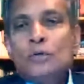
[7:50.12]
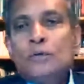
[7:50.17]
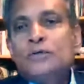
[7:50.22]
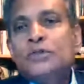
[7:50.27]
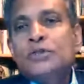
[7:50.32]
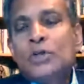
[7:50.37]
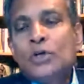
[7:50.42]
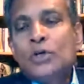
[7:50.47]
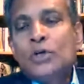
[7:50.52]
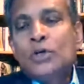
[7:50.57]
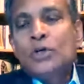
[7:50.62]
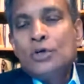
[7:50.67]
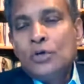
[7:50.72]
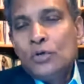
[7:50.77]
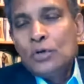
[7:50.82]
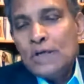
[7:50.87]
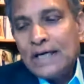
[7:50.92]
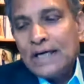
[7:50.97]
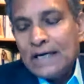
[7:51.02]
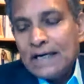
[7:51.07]

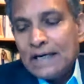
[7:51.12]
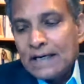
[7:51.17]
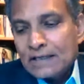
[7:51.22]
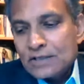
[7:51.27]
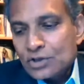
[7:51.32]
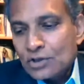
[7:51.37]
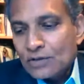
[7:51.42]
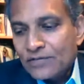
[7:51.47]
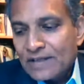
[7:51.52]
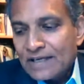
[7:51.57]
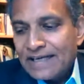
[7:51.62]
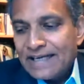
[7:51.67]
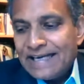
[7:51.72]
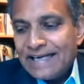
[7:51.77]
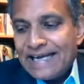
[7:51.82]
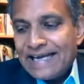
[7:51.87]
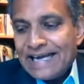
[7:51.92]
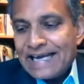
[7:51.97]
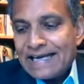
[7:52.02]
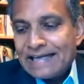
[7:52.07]
Christoph, the
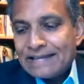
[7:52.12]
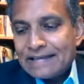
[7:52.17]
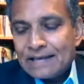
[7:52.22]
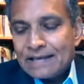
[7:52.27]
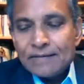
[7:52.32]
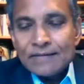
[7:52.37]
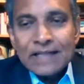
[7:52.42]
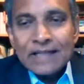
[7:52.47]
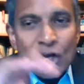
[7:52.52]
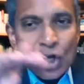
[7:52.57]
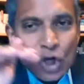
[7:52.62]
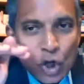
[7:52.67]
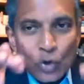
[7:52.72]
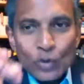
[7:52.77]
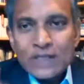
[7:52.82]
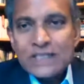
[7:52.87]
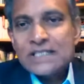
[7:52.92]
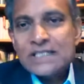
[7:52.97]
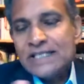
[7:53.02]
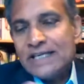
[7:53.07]

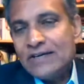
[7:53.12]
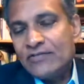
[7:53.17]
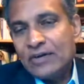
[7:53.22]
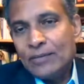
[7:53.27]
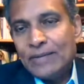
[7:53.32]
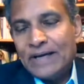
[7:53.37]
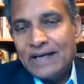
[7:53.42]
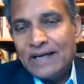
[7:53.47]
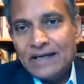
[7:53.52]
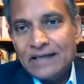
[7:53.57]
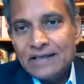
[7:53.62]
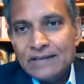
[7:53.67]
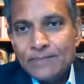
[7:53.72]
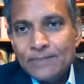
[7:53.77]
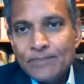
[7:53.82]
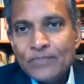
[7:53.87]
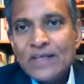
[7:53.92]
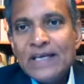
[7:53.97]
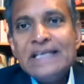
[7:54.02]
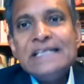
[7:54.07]
lowest entry barrier
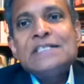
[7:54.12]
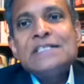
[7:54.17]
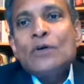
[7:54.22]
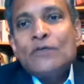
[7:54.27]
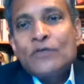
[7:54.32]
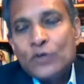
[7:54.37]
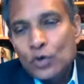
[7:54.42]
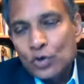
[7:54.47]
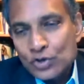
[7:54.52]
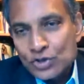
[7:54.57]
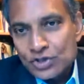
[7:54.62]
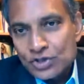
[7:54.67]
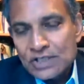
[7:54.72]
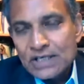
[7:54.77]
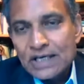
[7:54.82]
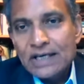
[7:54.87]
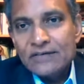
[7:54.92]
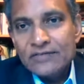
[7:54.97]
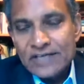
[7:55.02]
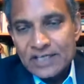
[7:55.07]
is, of course,
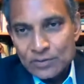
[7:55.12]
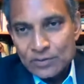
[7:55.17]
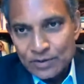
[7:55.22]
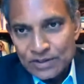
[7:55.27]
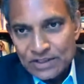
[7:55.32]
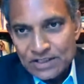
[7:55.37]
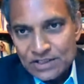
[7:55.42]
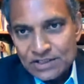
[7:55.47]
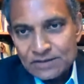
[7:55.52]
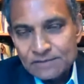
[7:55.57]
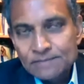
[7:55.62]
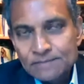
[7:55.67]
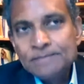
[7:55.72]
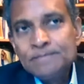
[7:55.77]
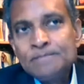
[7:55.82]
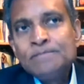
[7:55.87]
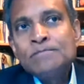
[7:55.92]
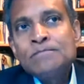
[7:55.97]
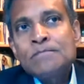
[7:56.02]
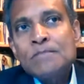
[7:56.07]
transportation.
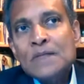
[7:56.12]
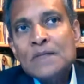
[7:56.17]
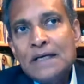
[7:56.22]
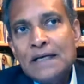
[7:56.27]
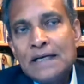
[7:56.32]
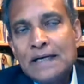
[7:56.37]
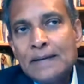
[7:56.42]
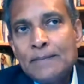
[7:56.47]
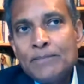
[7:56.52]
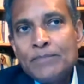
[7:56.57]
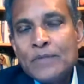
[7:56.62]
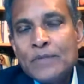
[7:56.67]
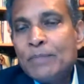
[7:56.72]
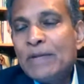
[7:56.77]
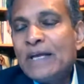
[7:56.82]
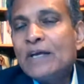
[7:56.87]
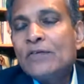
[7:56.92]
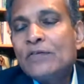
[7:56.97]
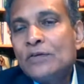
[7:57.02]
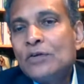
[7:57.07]

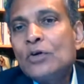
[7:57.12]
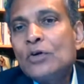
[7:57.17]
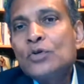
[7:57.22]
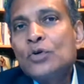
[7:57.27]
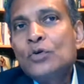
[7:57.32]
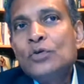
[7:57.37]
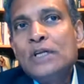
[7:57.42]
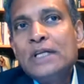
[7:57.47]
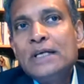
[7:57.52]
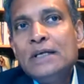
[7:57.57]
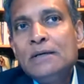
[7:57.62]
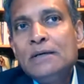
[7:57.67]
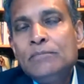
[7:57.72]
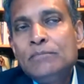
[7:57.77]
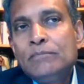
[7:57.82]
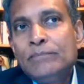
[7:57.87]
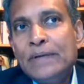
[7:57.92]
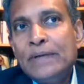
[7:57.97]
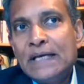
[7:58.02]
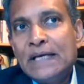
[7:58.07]
Because not only
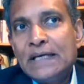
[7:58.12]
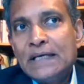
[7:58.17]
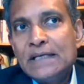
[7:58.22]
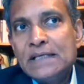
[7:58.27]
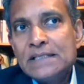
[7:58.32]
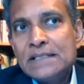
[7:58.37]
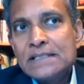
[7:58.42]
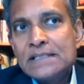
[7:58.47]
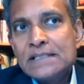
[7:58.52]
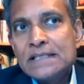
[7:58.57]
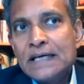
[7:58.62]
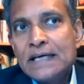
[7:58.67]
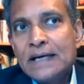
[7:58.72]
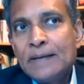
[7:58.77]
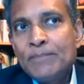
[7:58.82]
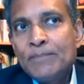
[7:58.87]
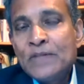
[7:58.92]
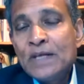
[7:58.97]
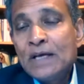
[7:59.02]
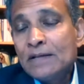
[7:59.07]
because
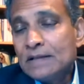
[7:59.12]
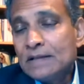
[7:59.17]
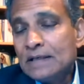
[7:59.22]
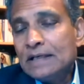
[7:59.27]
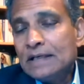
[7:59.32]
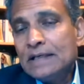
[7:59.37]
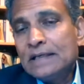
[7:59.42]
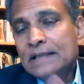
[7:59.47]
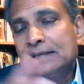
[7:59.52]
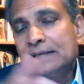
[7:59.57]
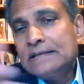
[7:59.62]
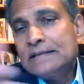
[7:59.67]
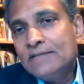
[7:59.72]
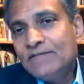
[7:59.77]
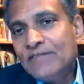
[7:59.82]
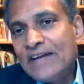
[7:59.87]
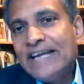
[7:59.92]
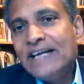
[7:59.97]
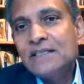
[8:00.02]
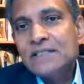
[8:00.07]
the
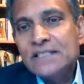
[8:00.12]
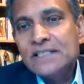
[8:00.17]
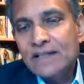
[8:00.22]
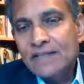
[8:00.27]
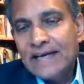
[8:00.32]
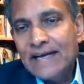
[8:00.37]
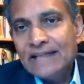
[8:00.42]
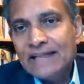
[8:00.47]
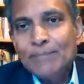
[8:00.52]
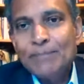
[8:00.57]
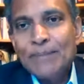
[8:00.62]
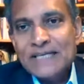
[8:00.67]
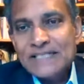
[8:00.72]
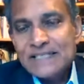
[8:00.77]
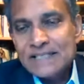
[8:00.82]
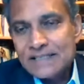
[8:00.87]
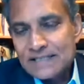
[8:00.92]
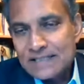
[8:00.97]
vehicles are there, the buses are